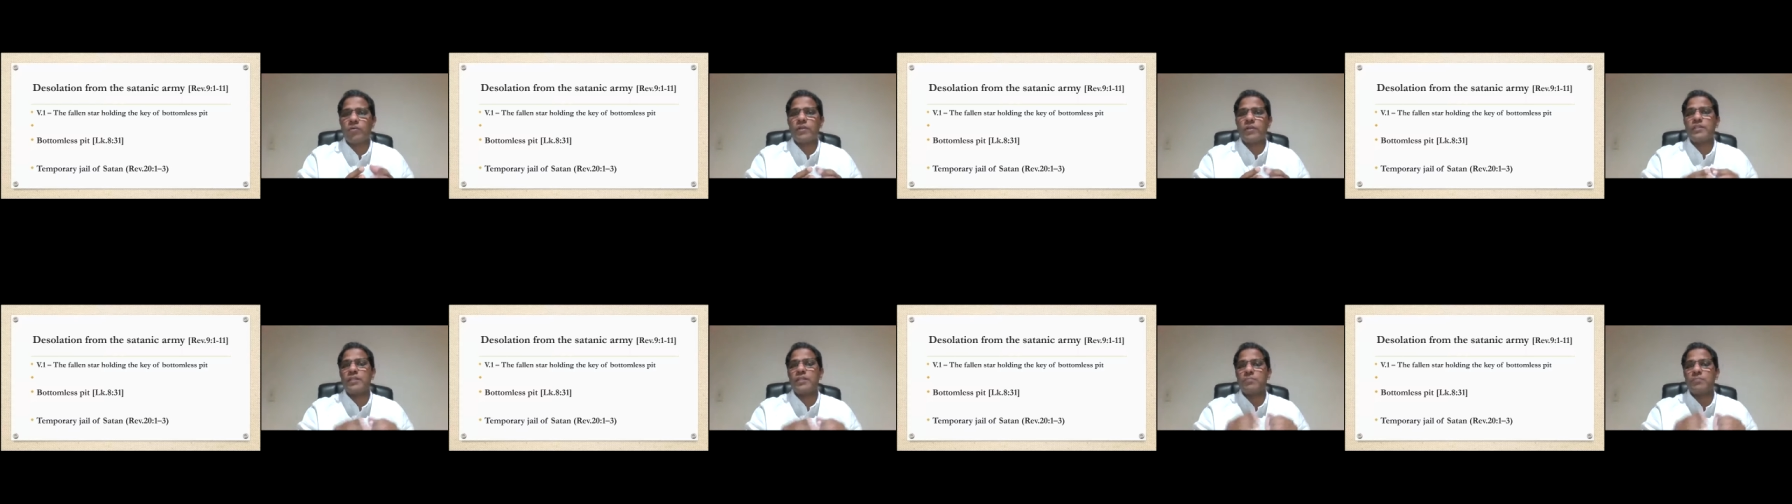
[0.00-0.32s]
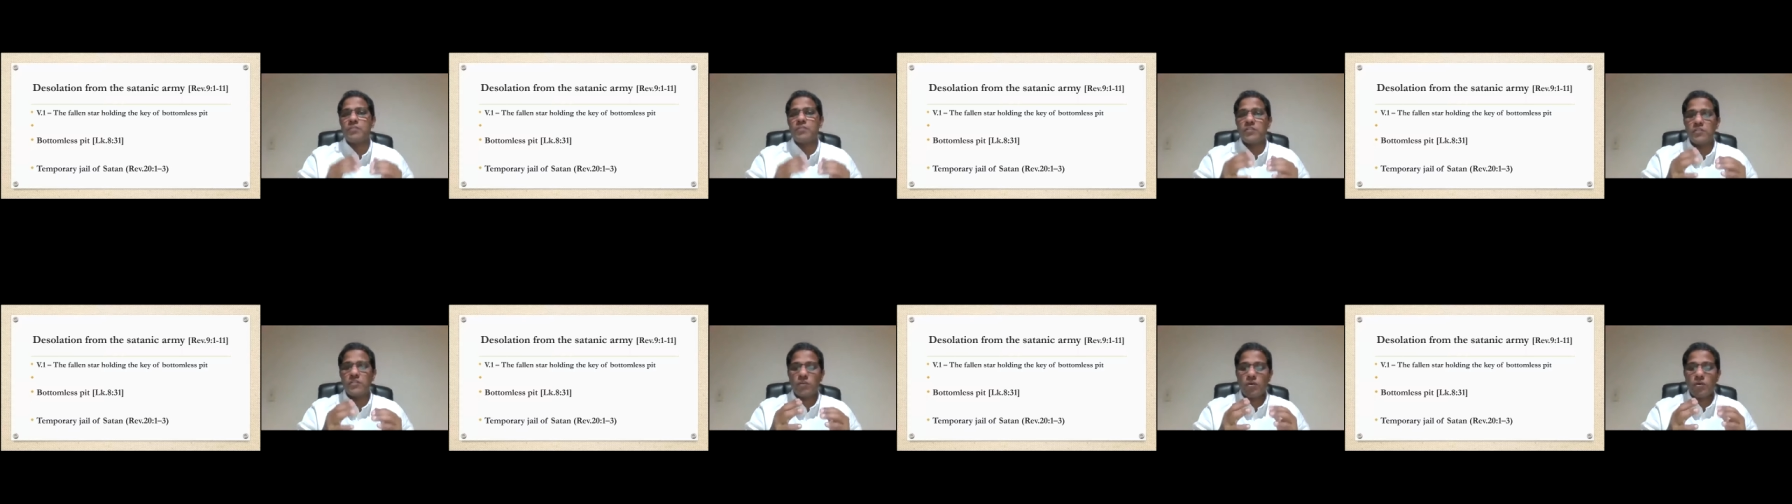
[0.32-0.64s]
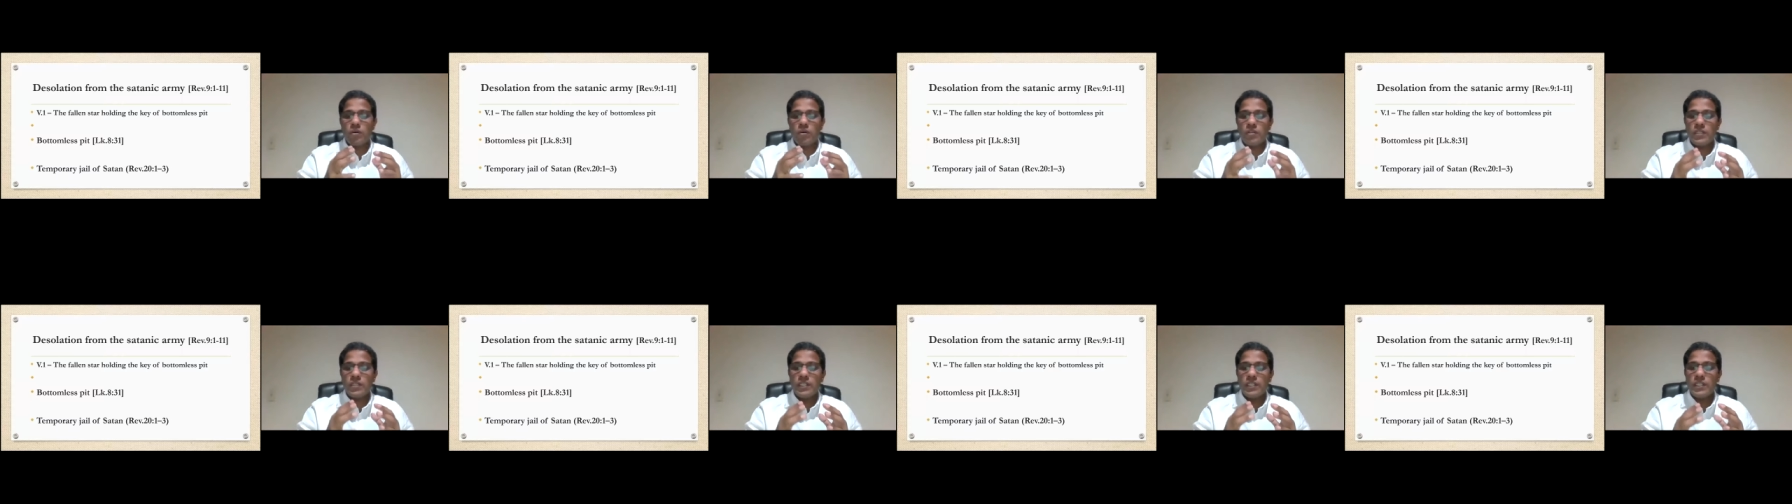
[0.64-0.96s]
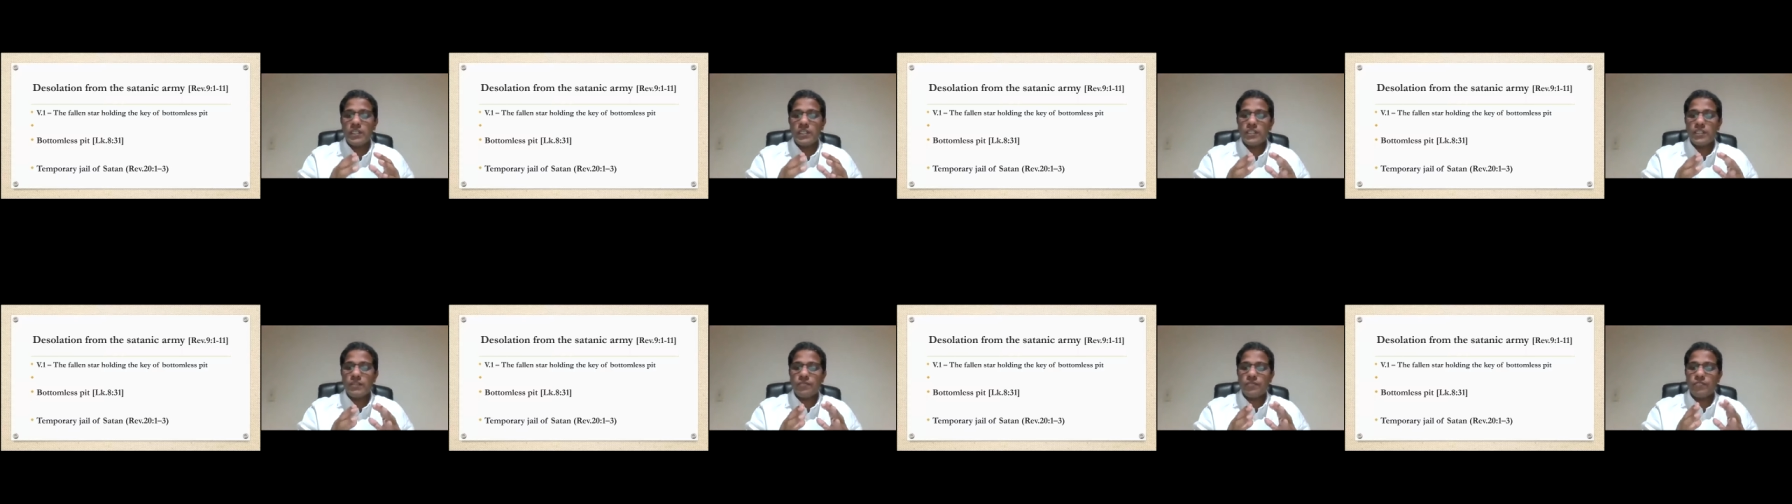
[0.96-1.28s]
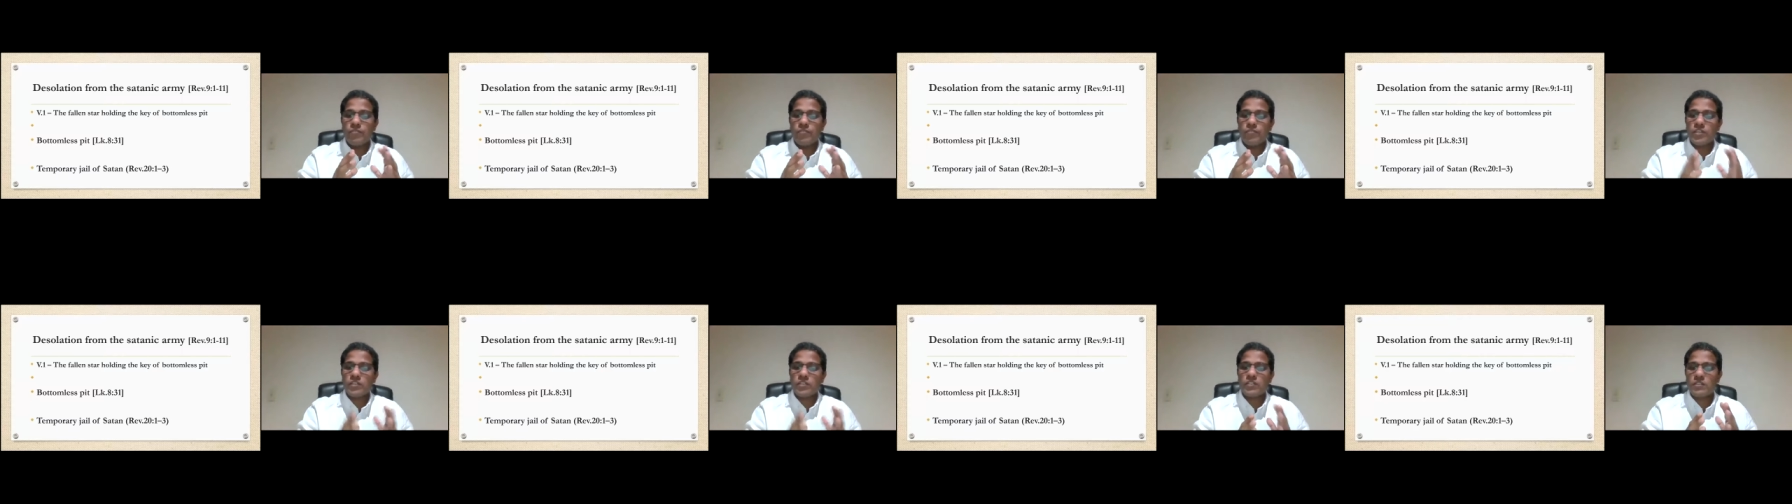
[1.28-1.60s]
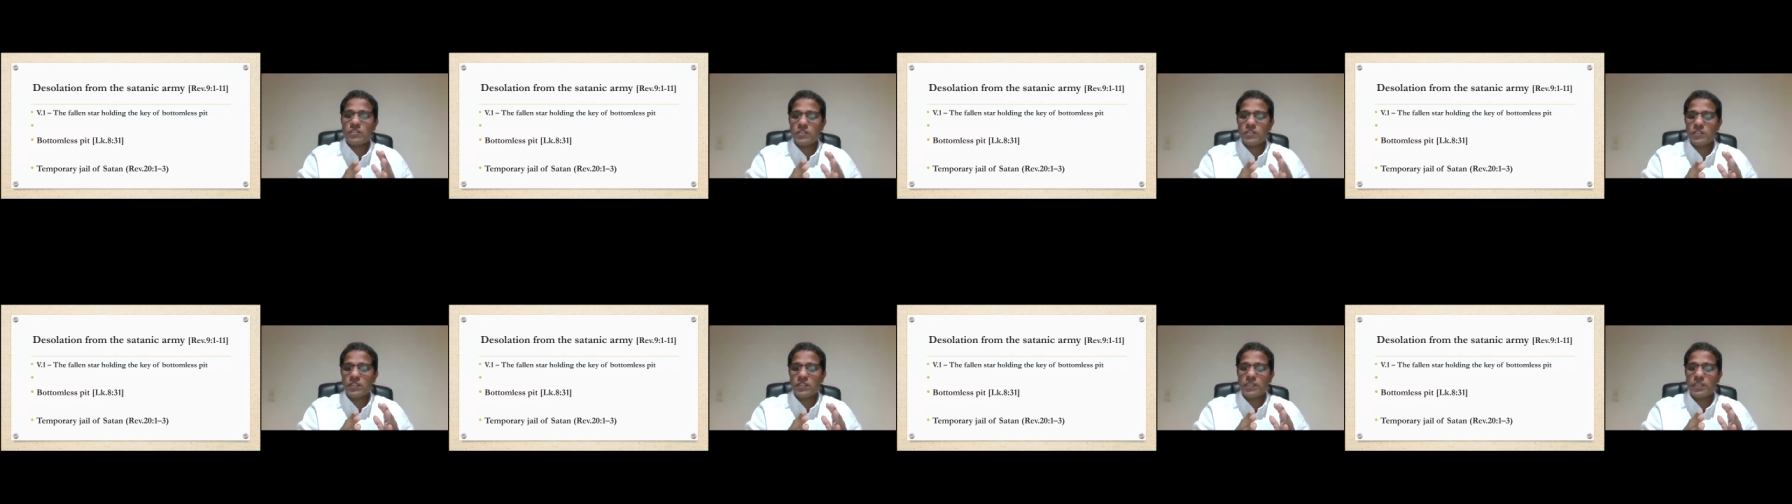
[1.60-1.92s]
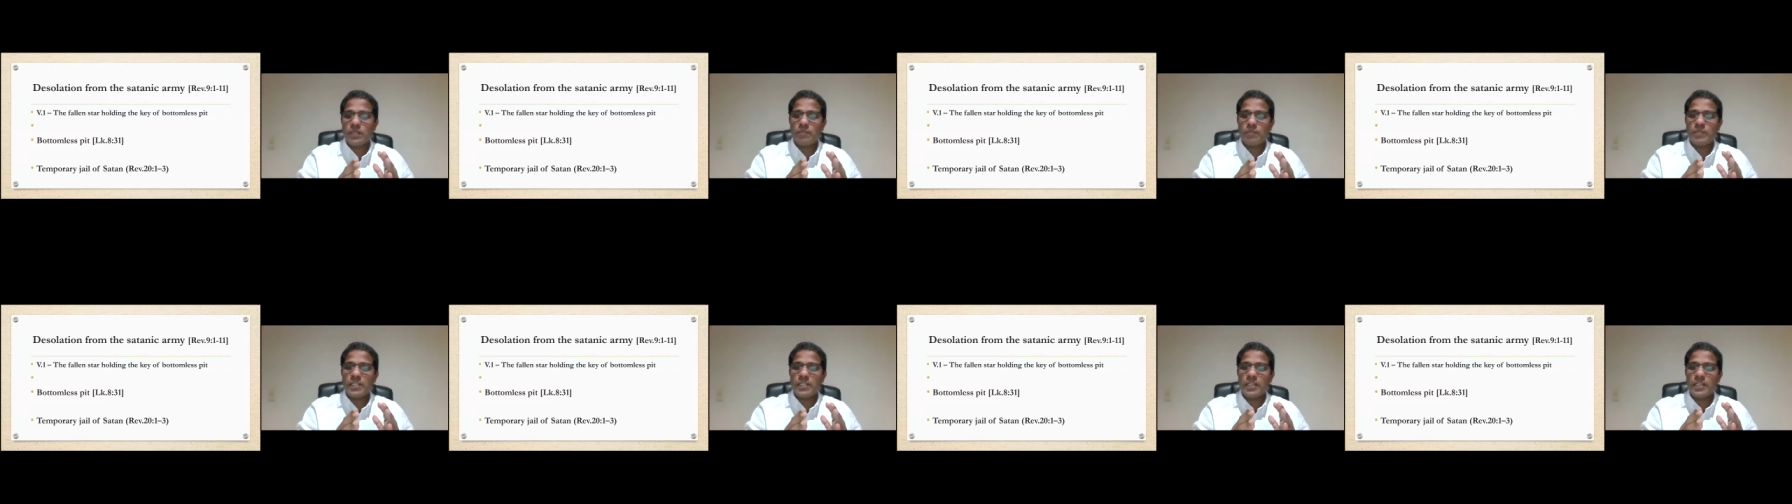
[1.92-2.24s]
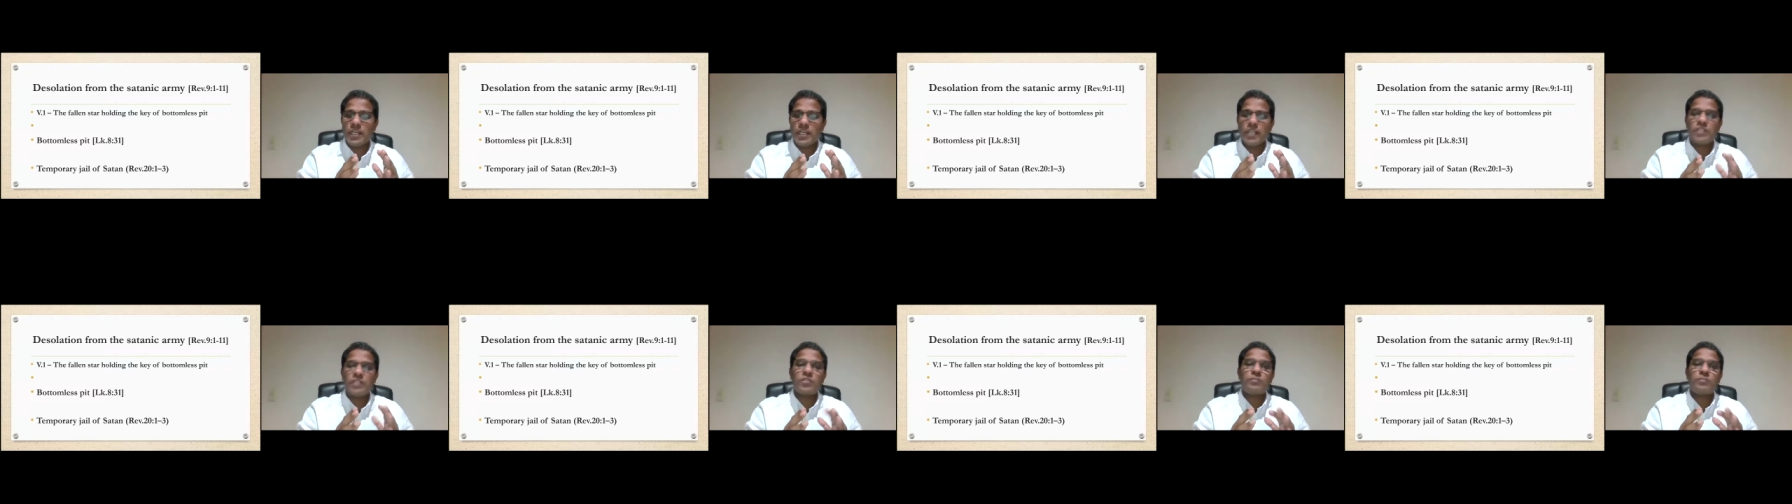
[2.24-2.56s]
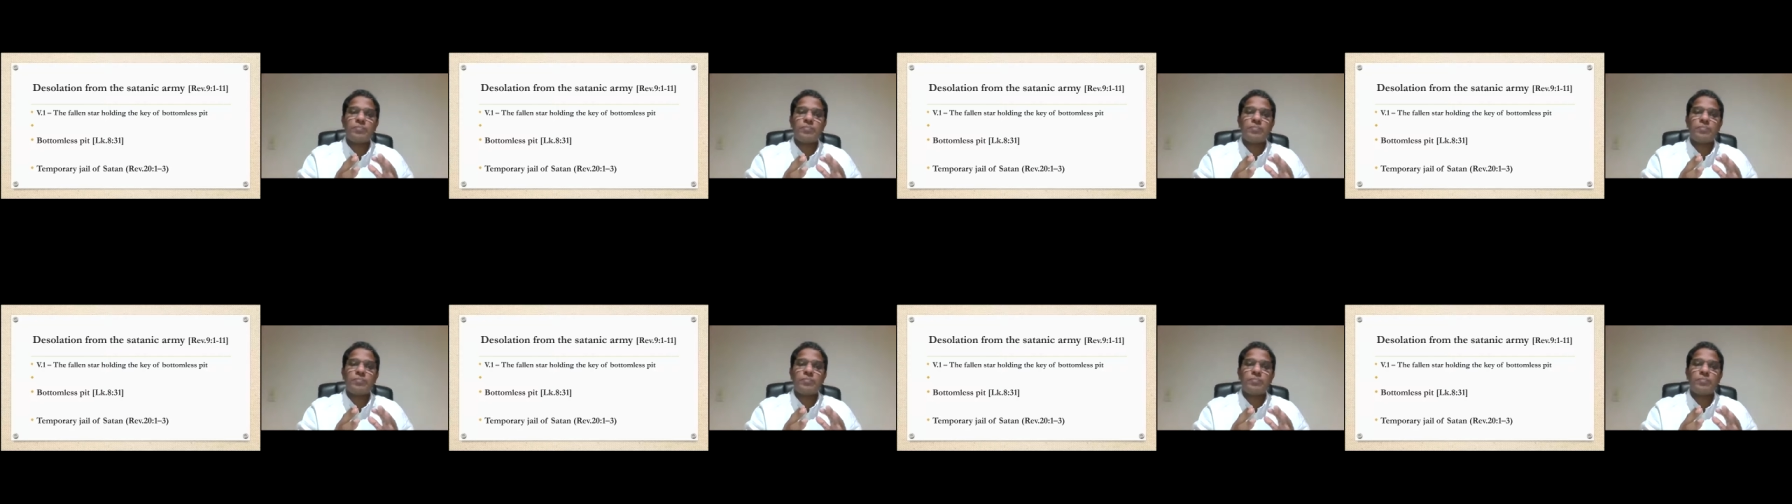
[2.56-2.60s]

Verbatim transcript: that means already the first, I mean, kind of